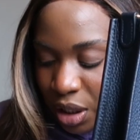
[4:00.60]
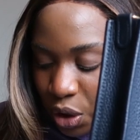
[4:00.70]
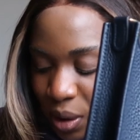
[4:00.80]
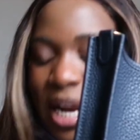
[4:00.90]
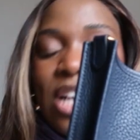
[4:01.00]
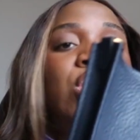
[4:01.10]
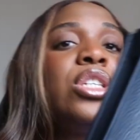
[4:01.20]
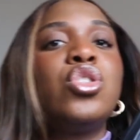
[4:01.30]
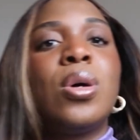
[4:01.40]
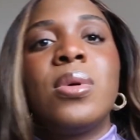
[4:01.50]
you can
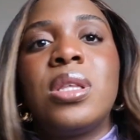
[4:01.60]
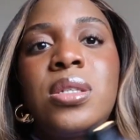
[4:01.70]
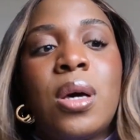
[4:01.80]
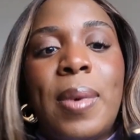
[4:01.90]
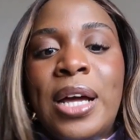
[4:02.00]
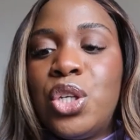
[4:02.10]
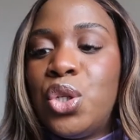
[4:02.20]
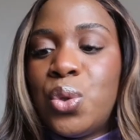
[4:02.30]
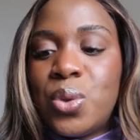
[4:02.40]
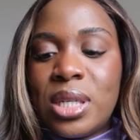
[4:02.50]
actually double this up and
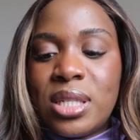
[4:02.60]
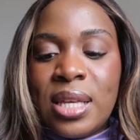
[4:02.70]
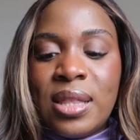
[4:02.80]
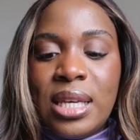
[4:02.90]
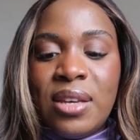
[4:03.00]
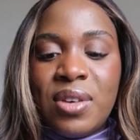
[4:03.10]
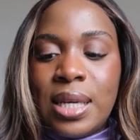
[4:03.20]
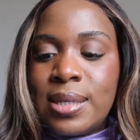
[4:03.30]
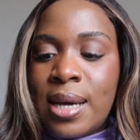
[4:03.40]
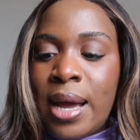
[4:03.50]
use it in the
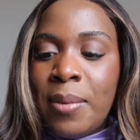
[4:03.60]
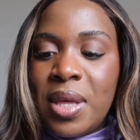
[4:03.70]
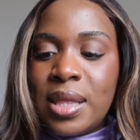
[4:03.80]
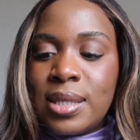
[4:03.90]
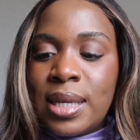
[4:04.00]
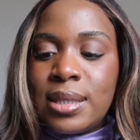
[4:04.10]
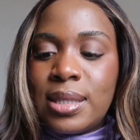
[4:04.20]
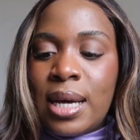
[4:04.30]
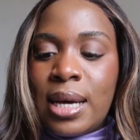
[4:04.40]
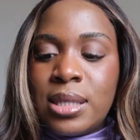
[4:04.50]
evening time, in the
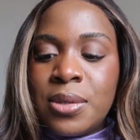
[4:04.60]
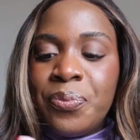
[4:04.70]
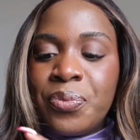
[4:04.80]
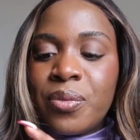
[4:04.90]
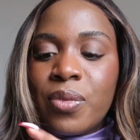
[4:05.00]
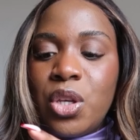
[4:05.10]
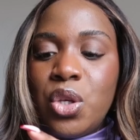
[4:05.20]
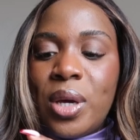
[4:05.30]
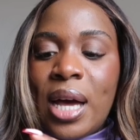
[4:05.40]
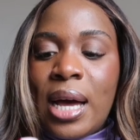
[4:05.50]
sense that
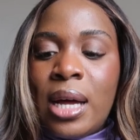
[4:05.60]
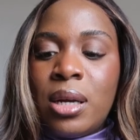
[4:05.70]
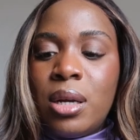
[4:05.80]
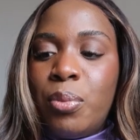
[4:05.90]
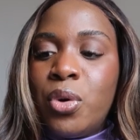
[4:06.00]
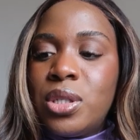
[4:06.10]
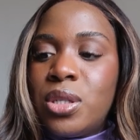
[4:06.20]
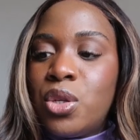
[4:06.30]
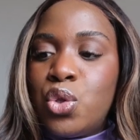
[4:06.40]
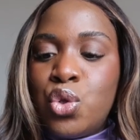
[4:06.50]
you can put
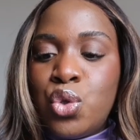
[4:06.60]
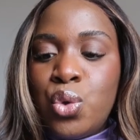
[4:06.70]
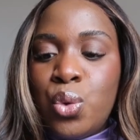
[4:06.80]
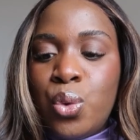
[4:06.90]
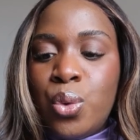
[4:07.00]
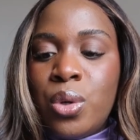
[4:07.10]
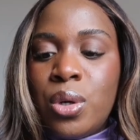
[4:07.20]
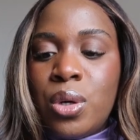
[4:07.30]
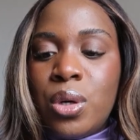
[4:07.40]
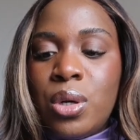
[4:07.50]
the two,
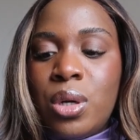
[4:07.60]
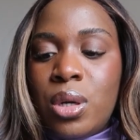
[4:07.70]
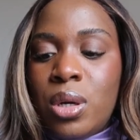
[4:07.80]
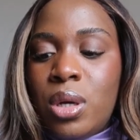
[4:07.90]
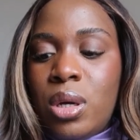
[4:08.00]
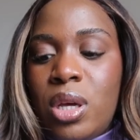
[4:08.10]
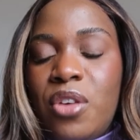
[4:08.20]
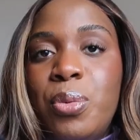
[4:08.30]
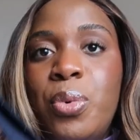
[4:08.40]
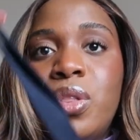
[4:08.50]

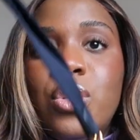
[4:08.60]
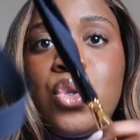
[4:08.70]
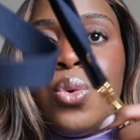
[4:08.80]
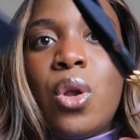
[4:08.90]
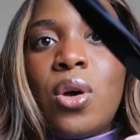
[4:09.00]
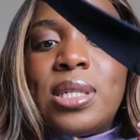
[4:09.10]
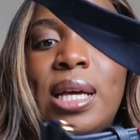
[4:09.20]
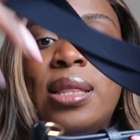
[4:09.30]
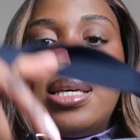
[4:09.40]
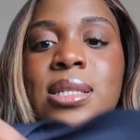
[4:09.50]
if you put the two locks
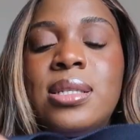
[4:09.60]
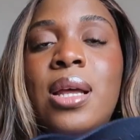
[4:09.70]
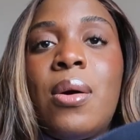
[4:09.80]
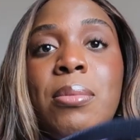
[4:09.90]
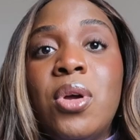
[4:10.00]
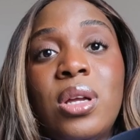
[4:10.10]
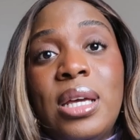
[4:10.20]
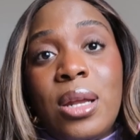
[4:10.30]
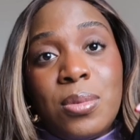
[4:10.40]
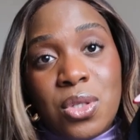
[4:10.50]
like this, now I'm not going
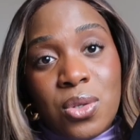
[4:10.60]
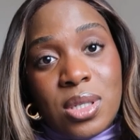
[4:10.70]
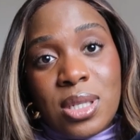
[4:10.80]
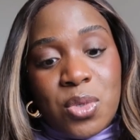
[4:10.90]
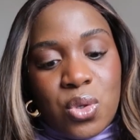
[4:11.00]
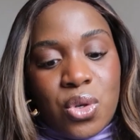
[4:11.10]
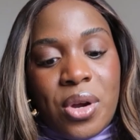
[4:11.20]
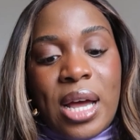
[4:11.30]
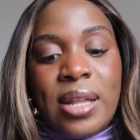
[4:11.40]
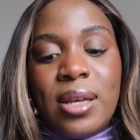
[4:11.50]
to get up to do this, I'm so
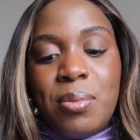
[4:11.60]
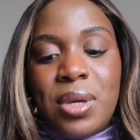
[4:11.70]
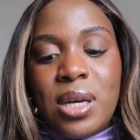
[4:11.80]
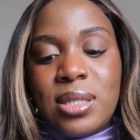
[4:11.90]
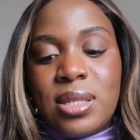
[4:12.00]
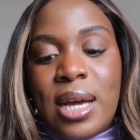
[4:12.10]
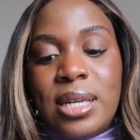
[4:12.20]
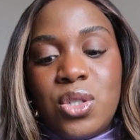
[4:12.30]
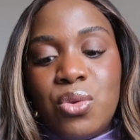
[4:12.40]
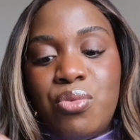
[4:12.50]
sorry, and then because I
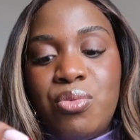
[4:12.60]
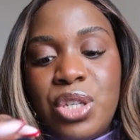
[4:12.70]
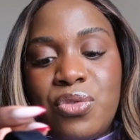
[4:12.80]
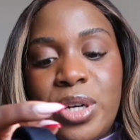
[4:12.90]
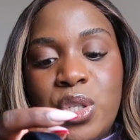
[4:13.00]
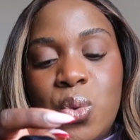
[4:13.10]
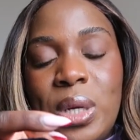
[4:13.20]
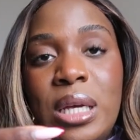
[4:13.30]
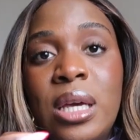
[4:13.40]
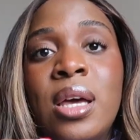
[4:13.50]
need to reach for a
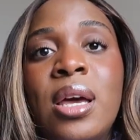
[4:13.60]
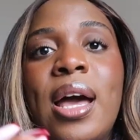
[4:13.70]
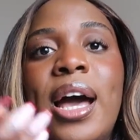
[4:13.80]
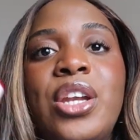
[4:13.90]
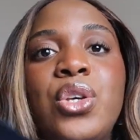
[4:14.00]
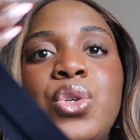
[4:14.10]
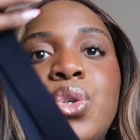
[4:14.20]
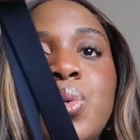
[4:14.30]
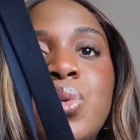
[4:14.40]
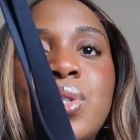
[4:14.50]
twilly, and you
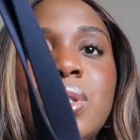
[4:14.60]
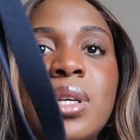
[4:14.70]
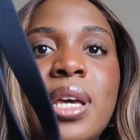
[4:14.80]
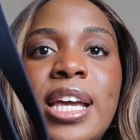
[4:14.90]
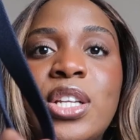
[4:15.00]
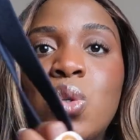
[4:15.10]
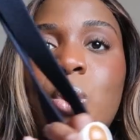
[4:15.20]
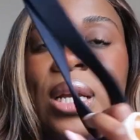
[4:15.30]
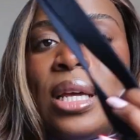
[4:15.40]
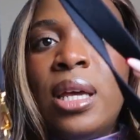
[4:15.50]
use a
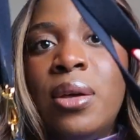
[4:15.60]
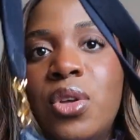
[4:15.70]
twilly,